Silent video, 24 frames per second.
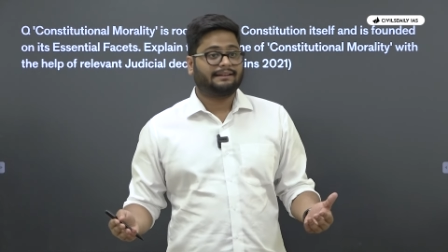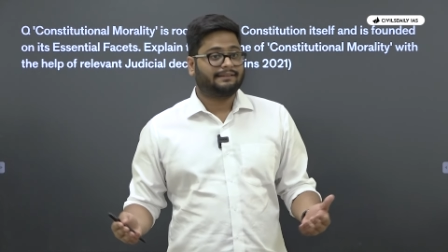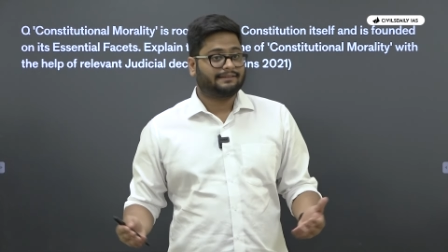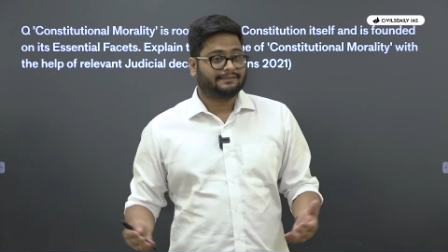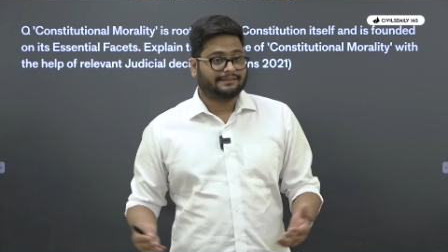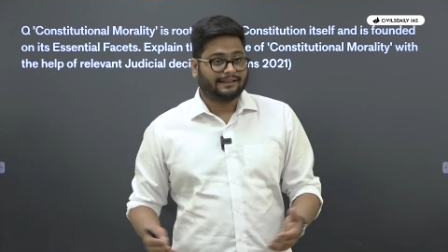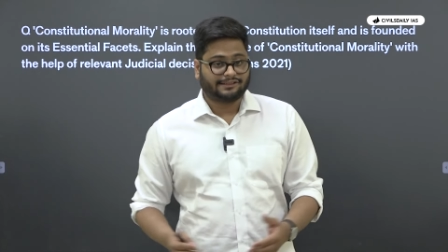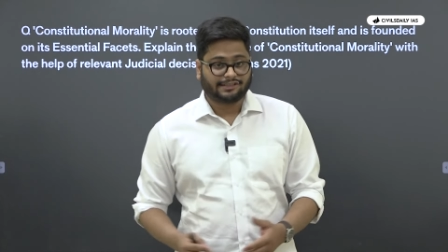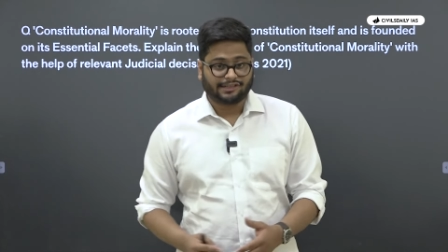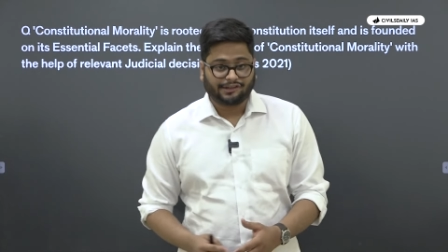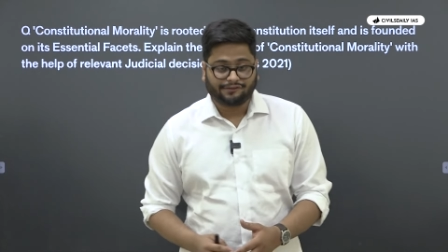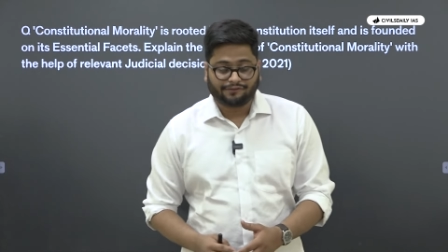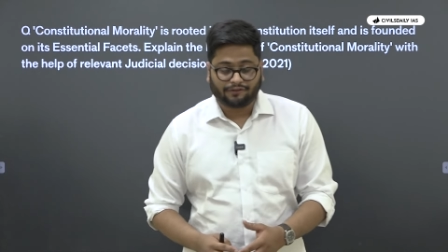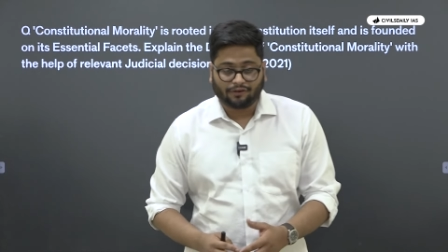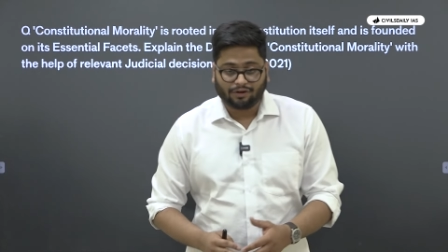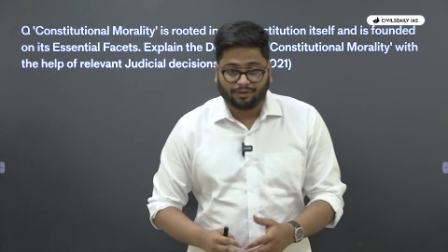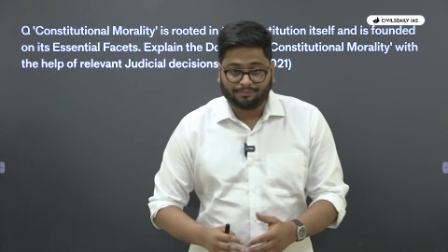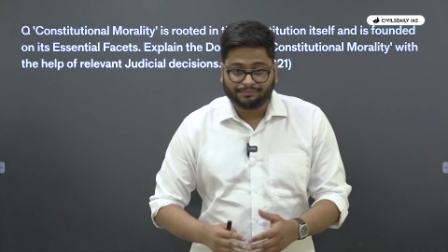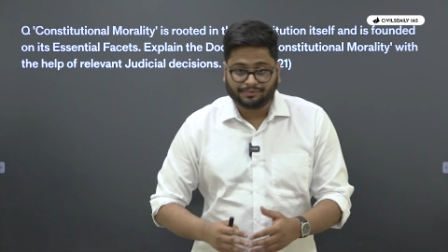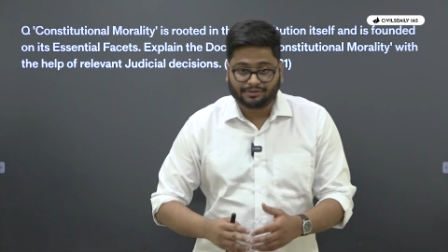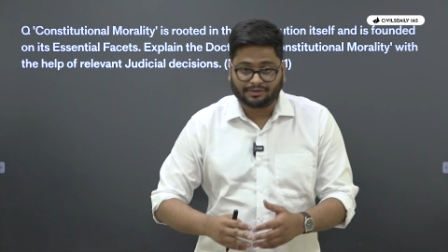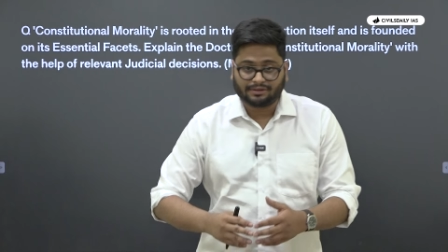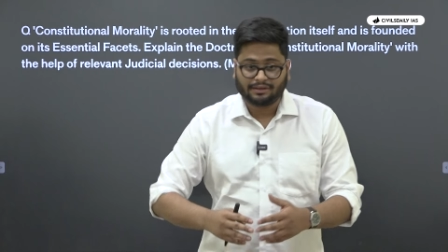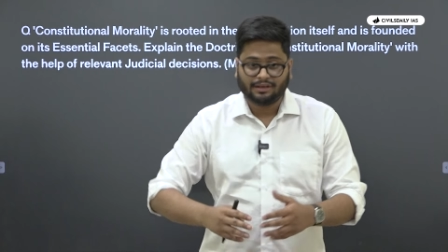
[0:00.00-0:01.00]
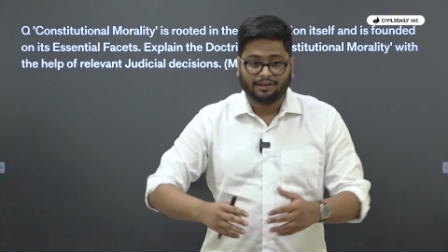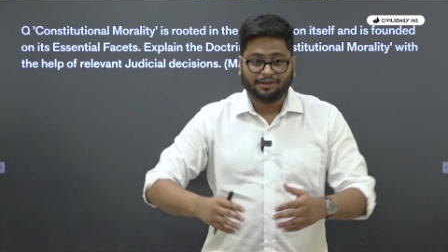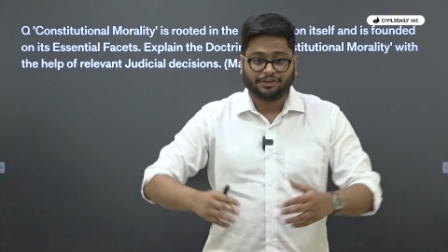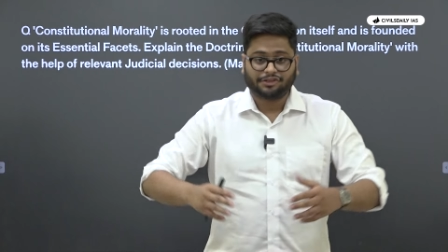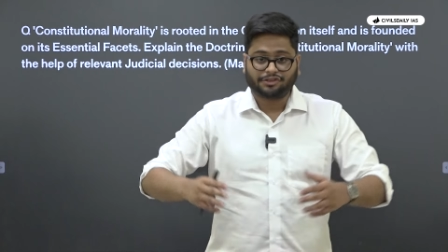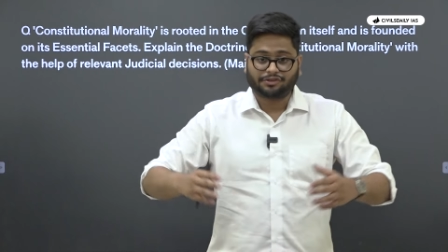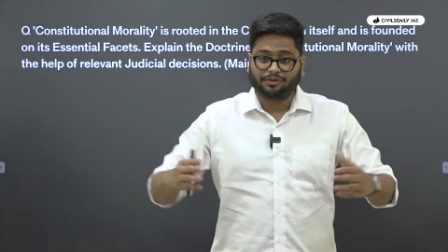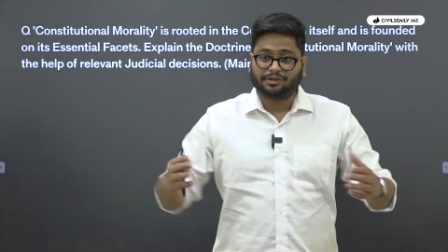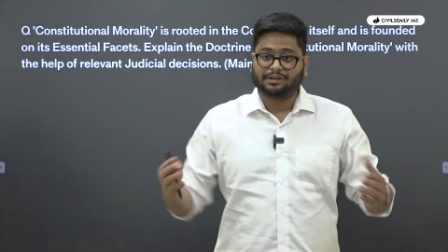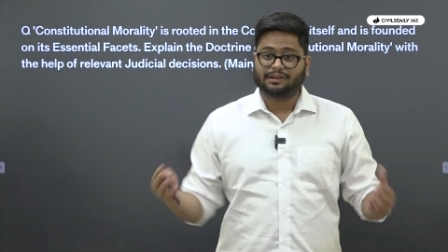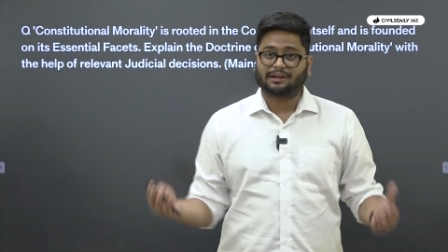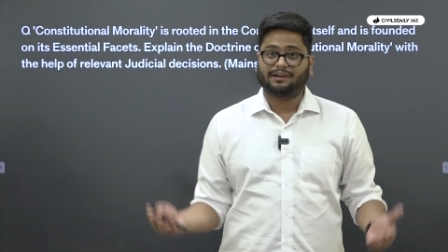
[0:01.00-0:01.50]
such reforms
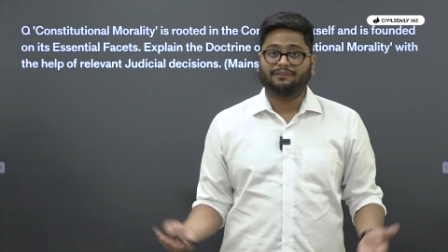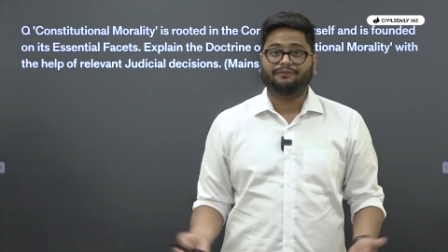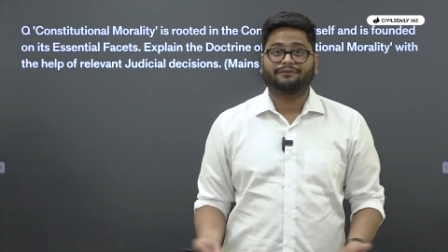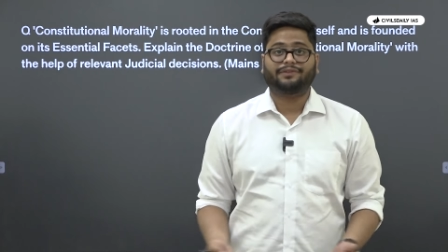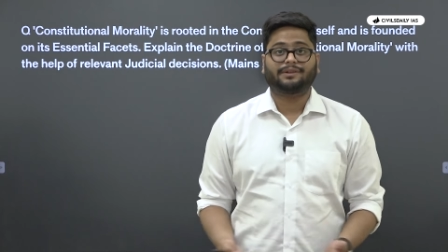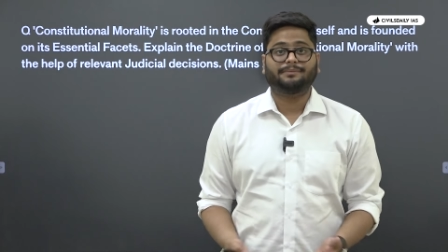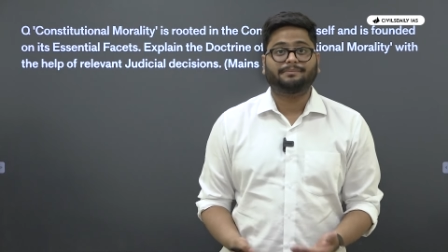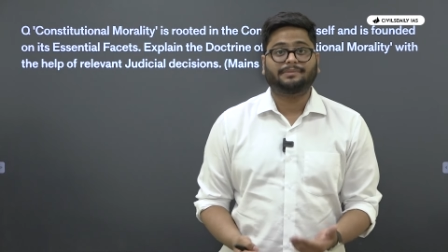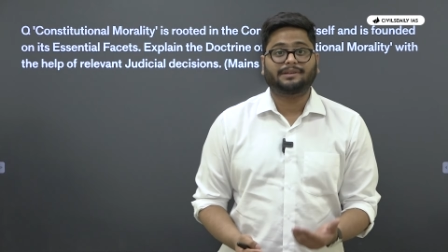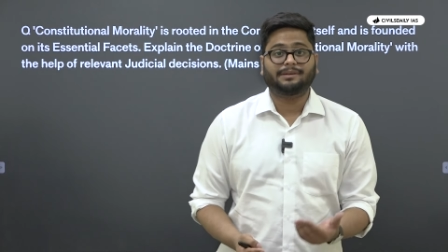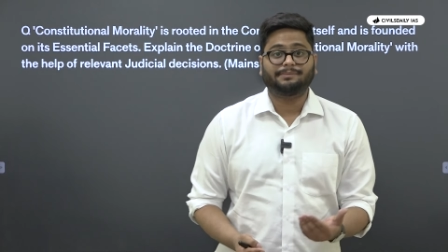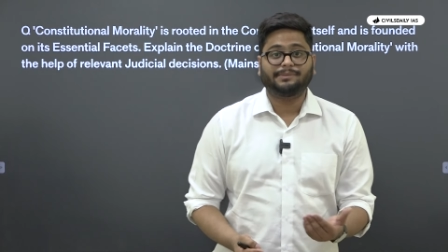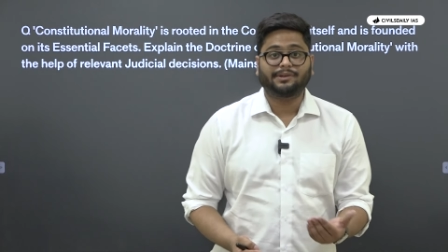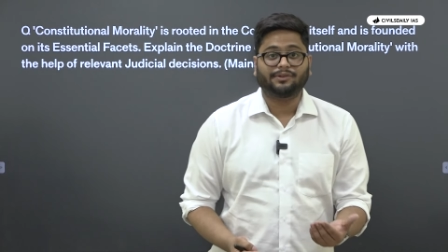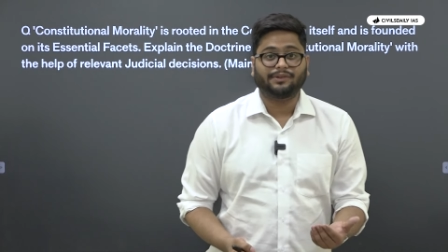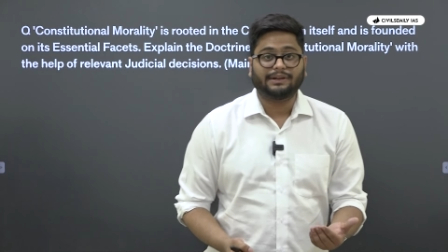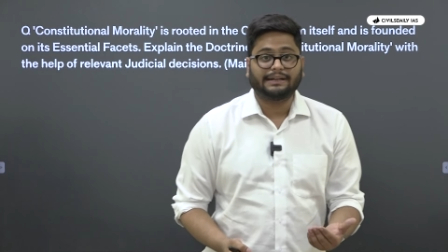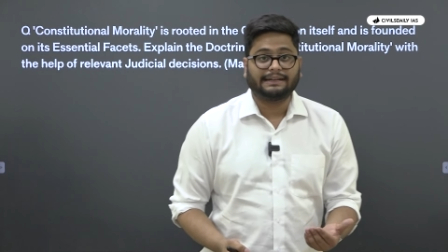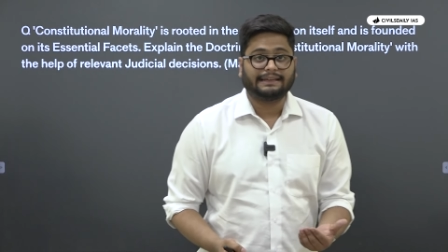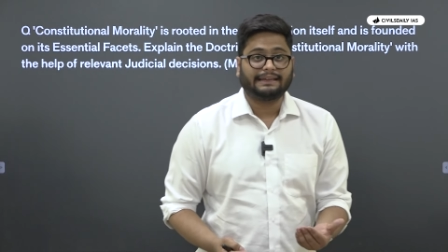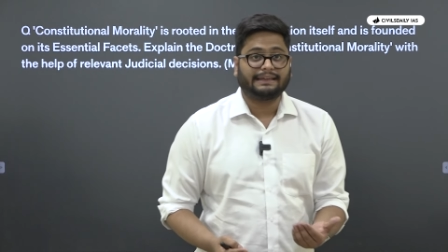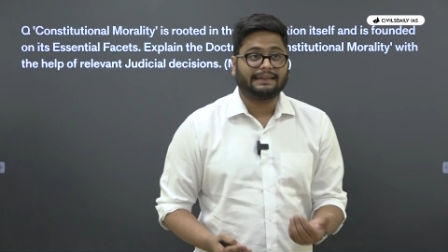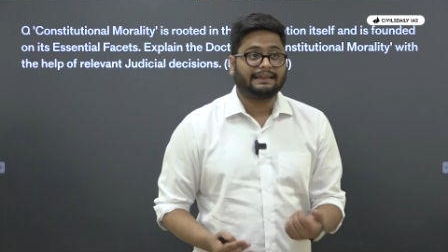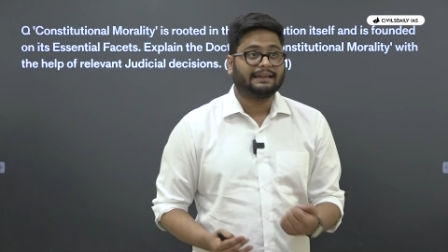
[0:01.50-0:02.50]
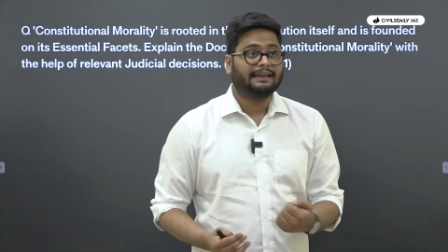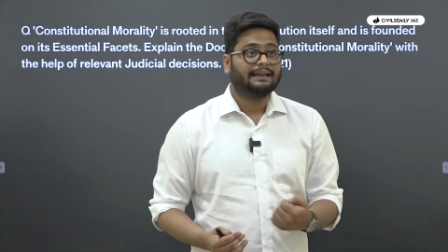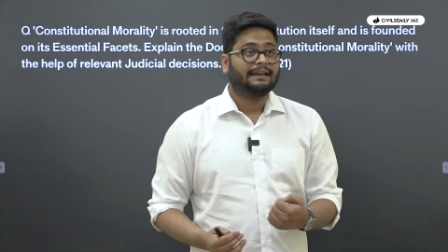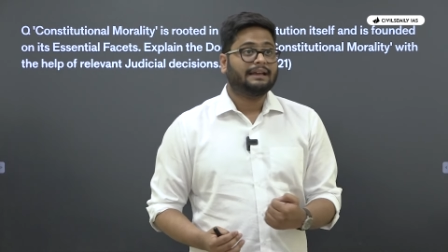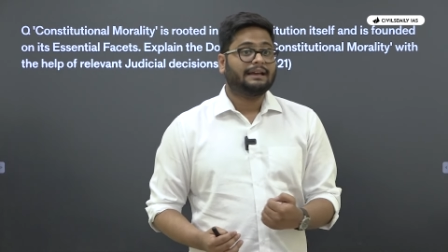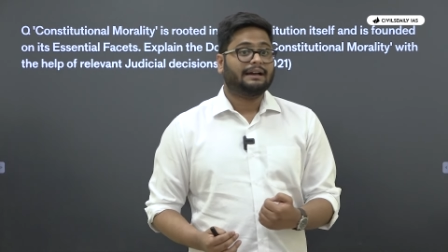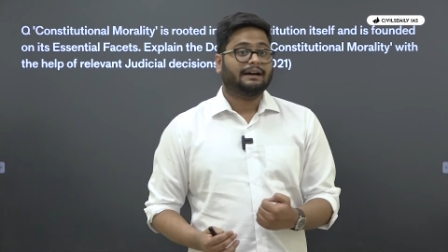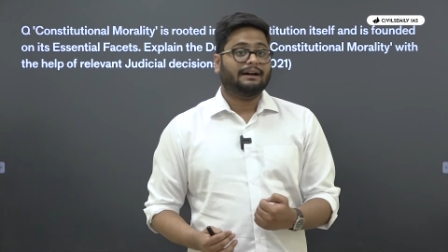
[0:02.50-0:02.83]
should come from community.